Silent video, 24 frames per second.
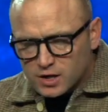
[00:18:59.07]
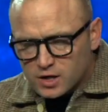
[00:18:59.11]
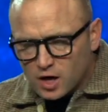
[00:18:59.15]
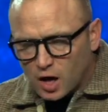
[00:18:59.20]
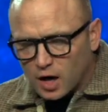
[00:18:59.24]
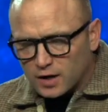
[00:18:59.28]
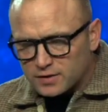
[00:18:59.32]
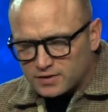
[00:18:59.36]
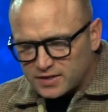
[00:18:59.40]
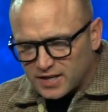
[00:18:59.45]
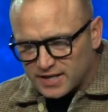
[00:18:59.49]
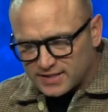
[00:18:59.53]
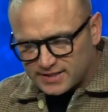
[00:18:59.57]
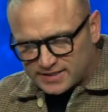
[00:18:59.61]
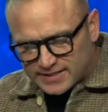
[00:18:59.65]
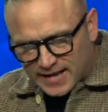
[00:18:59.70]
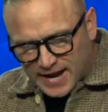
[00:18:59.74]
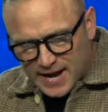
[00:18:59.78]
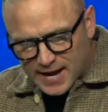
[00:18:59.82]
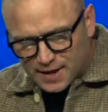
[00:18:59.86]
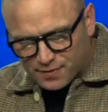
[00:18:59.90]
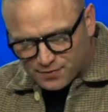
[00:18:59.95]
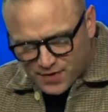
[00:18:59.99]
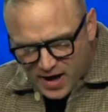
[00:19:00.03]
God says,
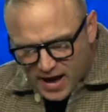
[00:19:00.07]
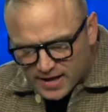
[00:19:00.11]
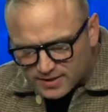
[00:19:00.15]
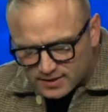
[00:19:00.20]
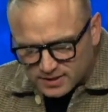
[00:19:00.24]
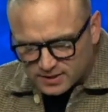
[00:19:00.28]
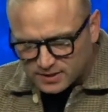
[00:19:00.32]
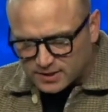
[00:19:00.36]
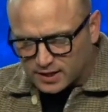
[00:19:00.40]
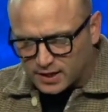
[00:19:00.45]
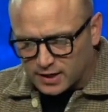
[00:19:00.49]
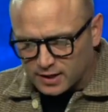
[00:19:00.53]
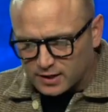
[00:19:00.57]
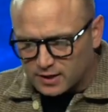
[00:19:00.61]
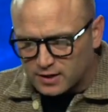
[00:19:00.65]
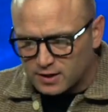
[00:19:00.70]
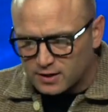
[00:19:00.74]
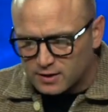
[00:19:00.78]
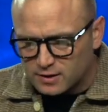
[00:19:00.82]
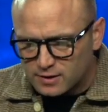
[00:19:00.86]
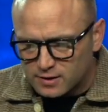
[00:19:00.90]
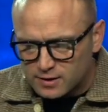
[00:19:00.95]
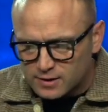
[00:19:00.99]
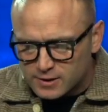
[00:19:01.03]
take that
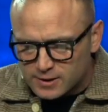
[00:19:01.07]
stick